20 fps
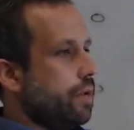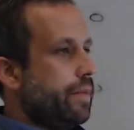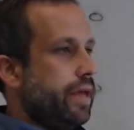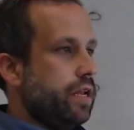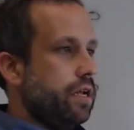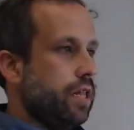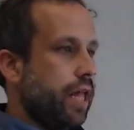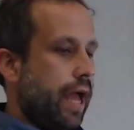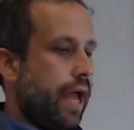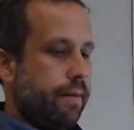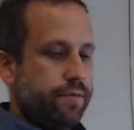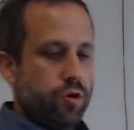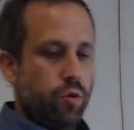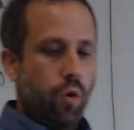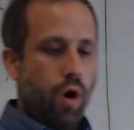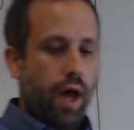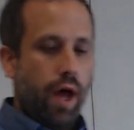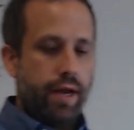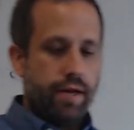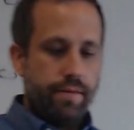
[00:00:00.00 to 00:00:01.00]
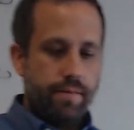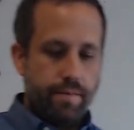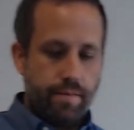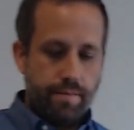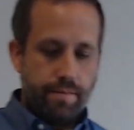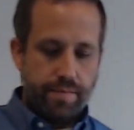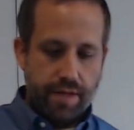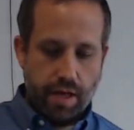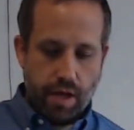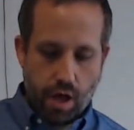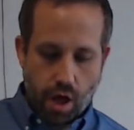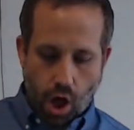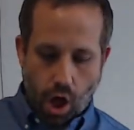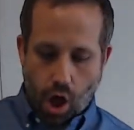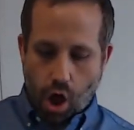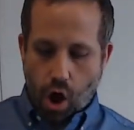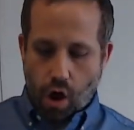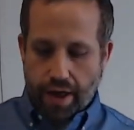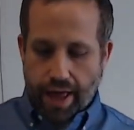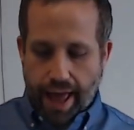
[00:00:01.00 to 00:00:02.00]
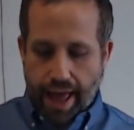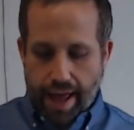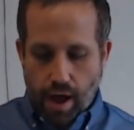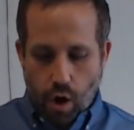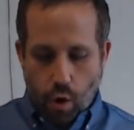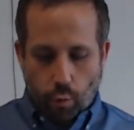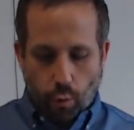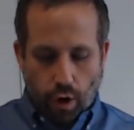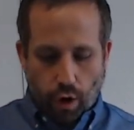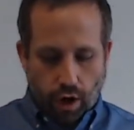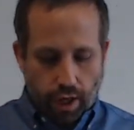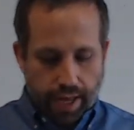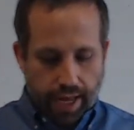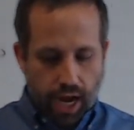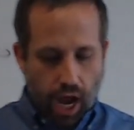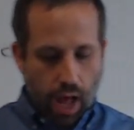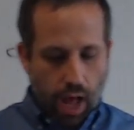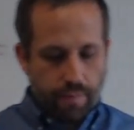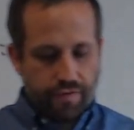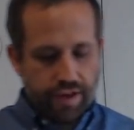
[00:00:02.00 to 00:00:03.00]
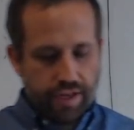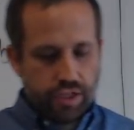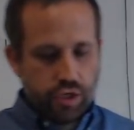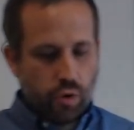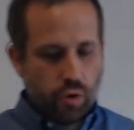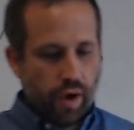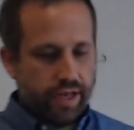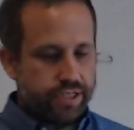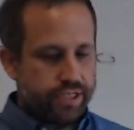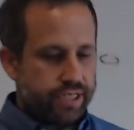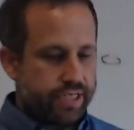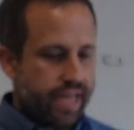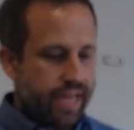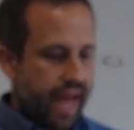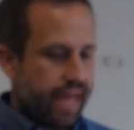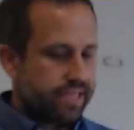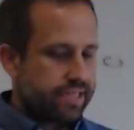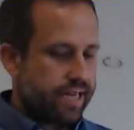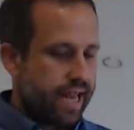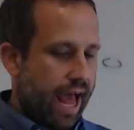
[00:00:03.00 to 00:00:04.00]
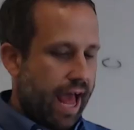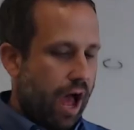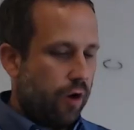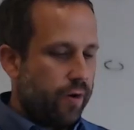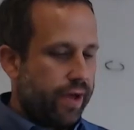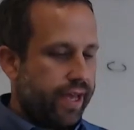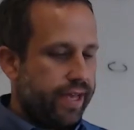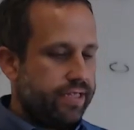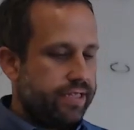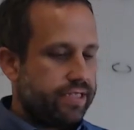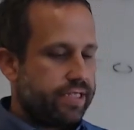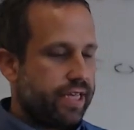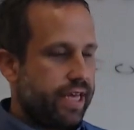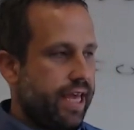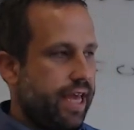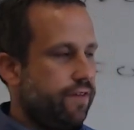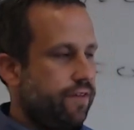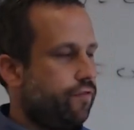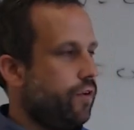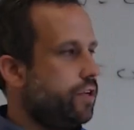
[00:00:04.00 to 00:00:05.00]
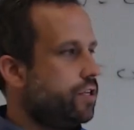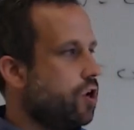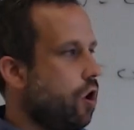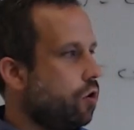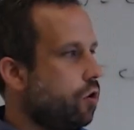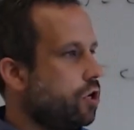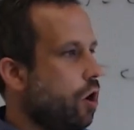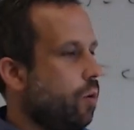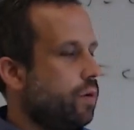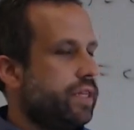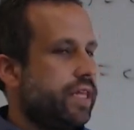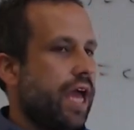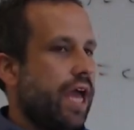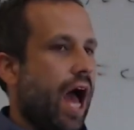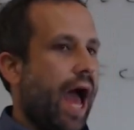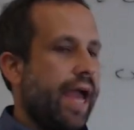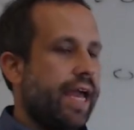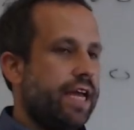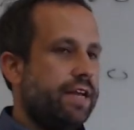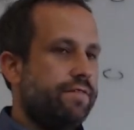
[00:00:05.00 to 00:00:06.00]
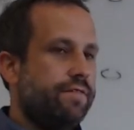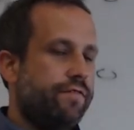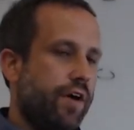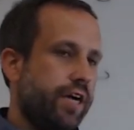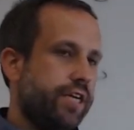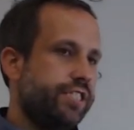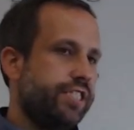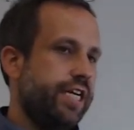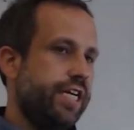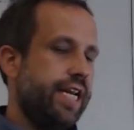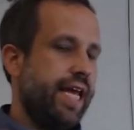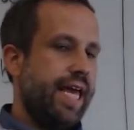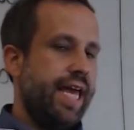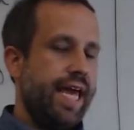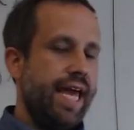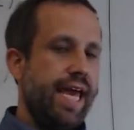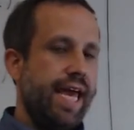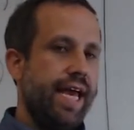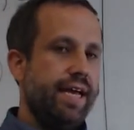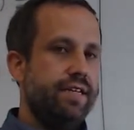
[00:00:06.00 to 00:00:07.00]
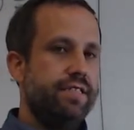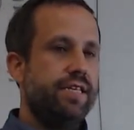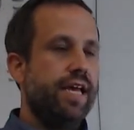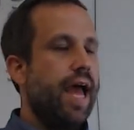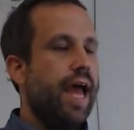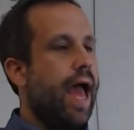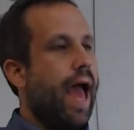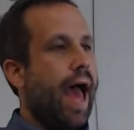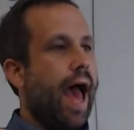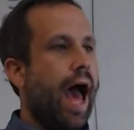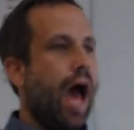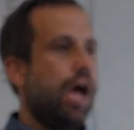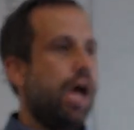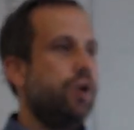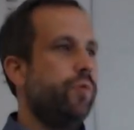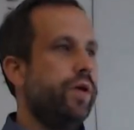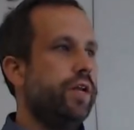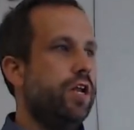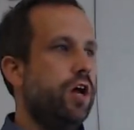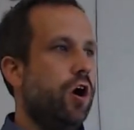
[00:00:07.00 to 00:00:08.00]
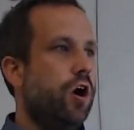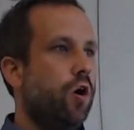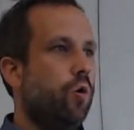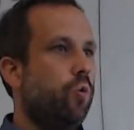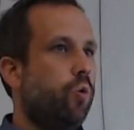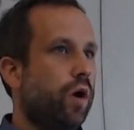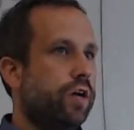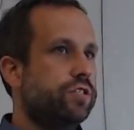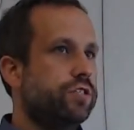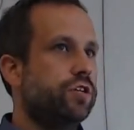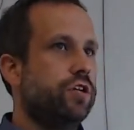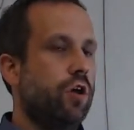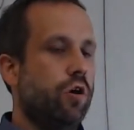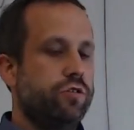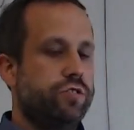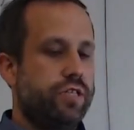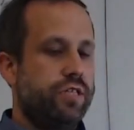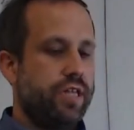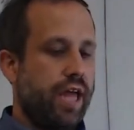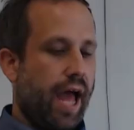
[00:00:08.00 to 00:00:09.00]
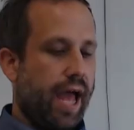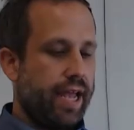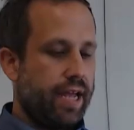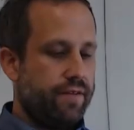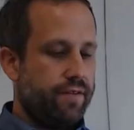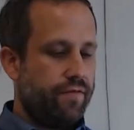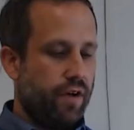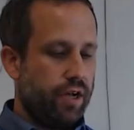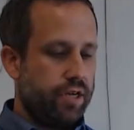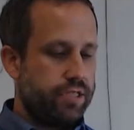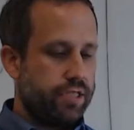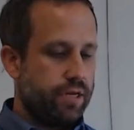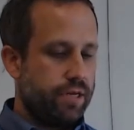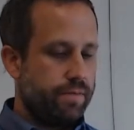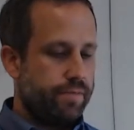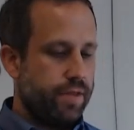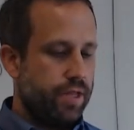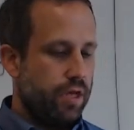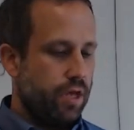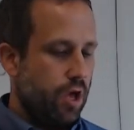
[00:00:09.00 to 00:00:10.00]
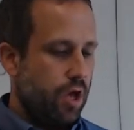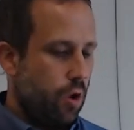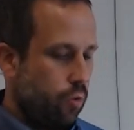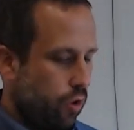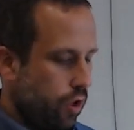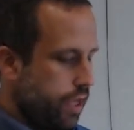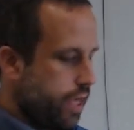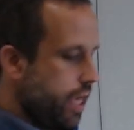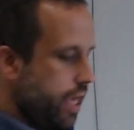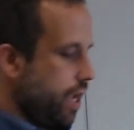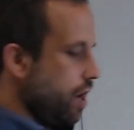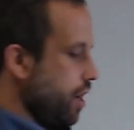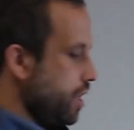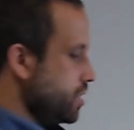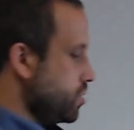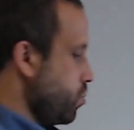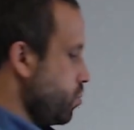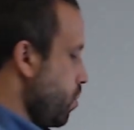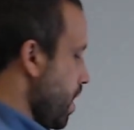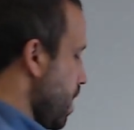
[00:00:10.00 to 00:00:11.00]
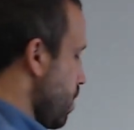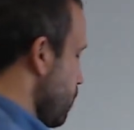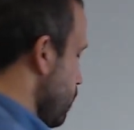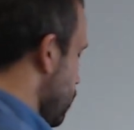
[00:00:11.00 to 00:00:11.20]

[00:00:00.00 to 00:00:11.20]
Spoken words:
lambda 1. Okay, well, an obvious question to ask now is, if we don't know what the eigenfunction is, how do we know what's close to the eigenfunction? Well, here is where we're going to